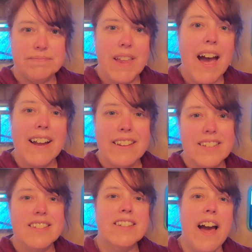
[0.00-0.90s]
Hi,
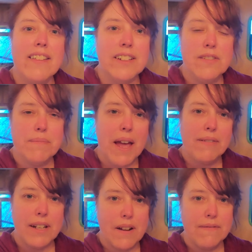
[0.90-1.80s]
this is Colleen from
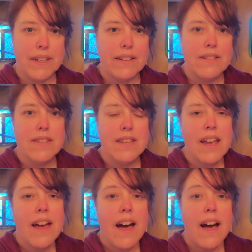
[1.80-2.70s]
Lavendale Fields.
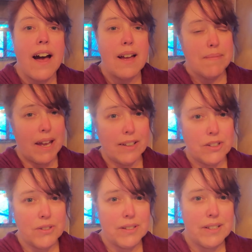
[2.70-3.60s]
I'm
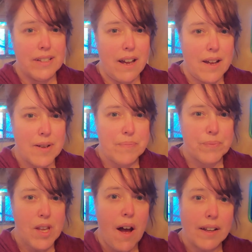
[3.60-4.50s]
actually
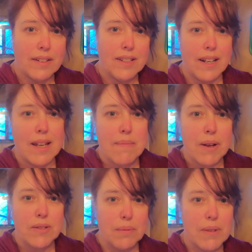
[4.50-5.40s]
talking today
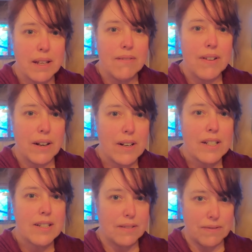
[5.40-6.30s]
about something very
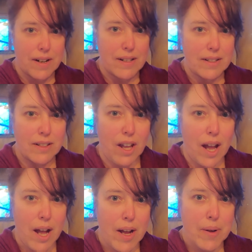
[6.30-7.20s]
different.
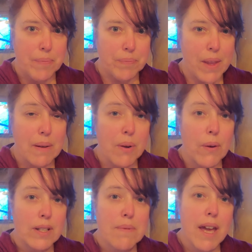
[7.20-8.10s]
I'm
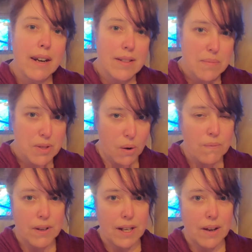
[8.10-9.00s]
going to be adding some
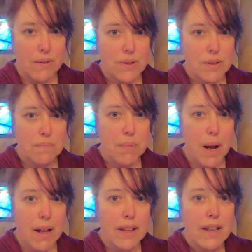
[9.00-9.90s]
soap videos,
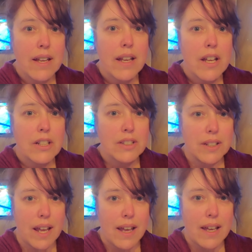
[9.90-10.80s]
but
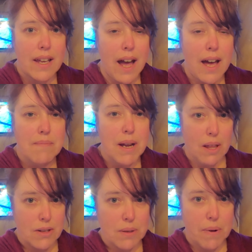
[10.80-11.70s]
today on my
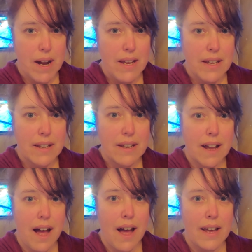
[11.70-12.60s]
lunch break,
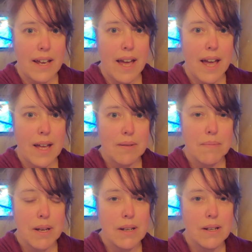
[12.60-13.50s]
I
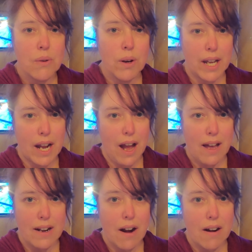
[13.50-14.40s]
am working
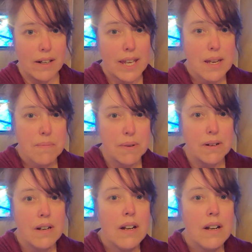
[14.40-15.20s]
on our camper.